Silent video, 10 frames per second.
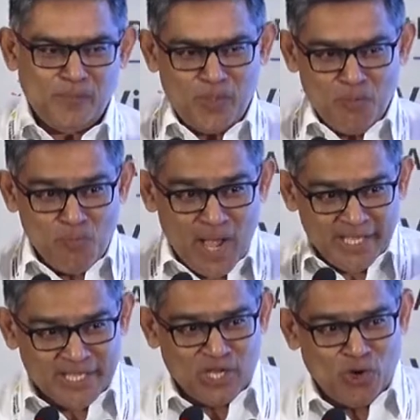by
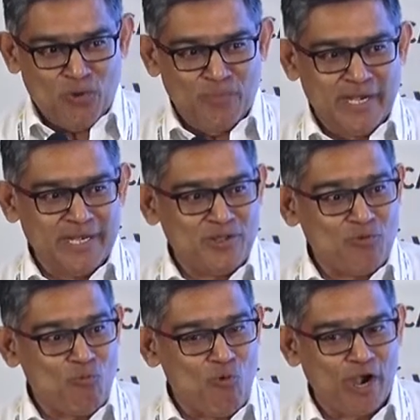the government
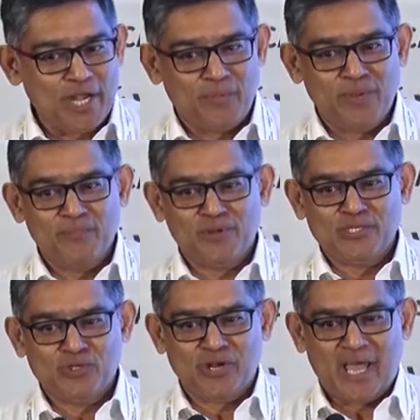what people
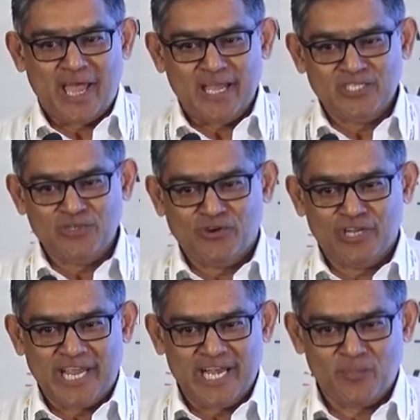should achieve on
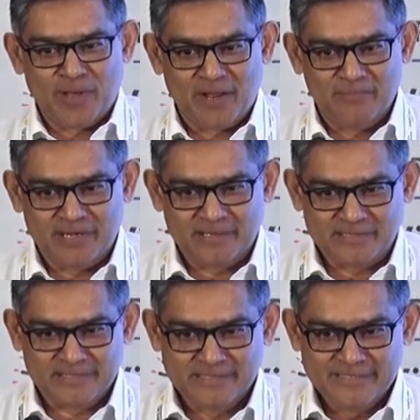8
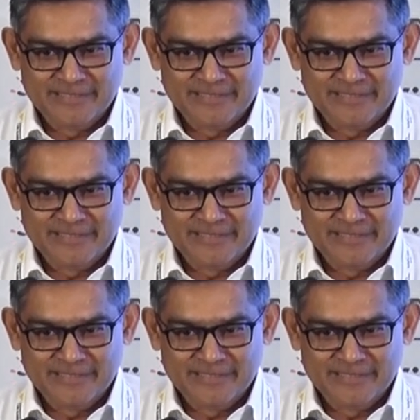parameters.